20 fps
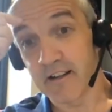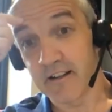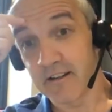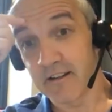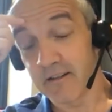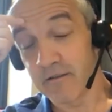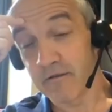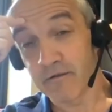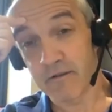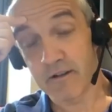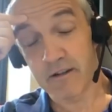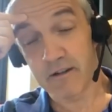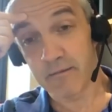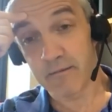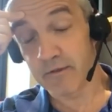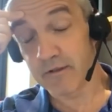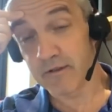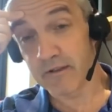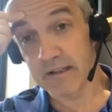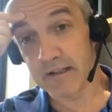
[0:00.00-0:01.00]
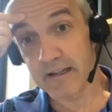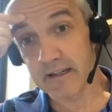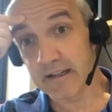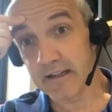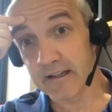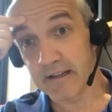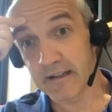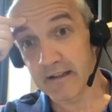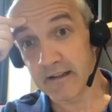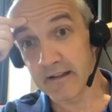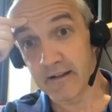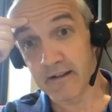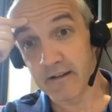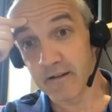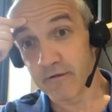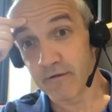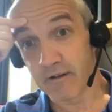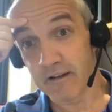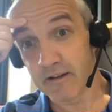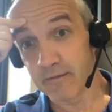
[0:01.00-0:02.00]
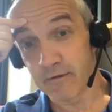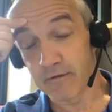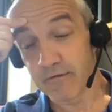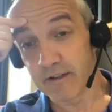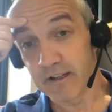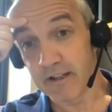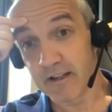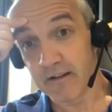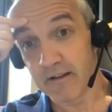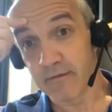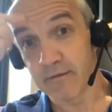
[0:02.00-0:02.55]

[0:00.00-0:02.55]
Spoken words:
Incredible, really.